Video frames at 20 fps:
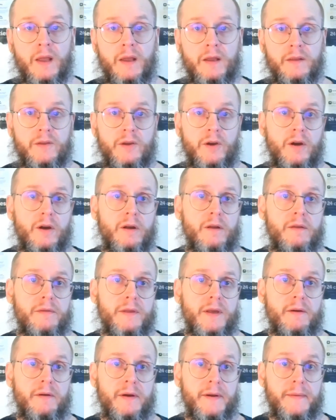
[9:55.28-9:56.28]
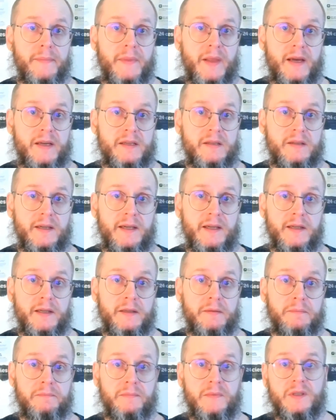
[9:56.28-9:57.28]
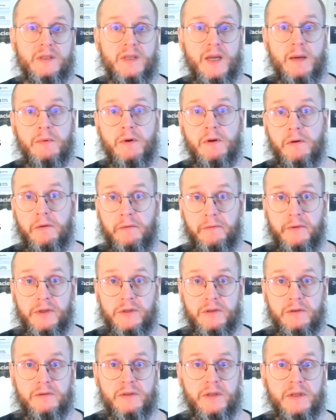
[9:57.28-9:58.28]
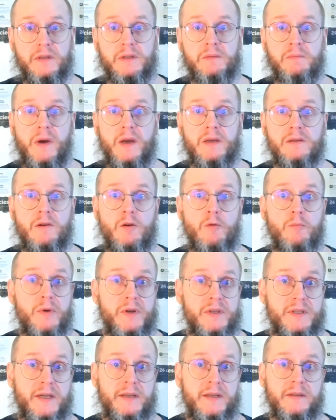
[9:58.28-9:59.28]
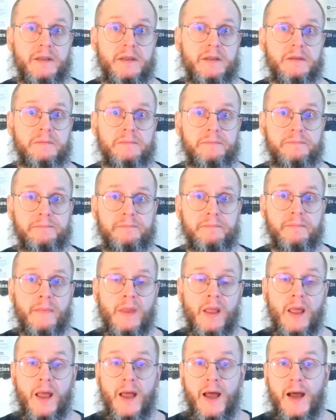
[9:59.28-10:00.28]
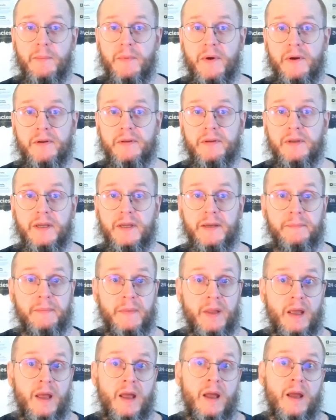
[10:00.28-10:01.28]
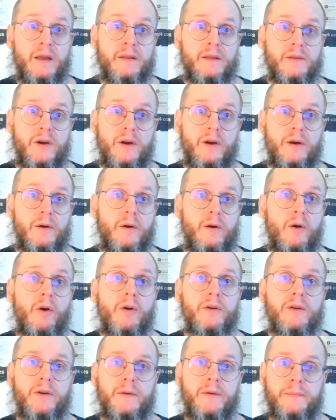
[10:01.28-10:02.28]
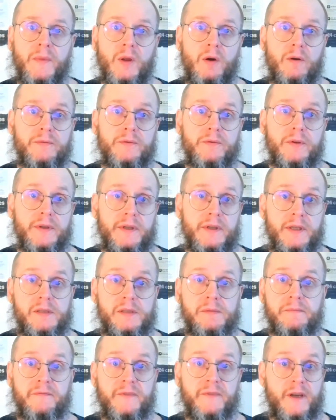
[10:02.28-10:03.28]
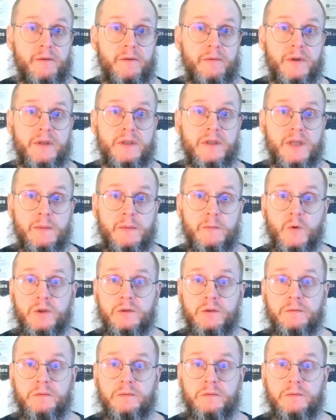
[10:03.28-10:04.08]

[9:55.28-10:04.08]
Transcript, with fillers: The theory has needed some revision since Maslow presented it. Apparently, the order of the needs varies somewhat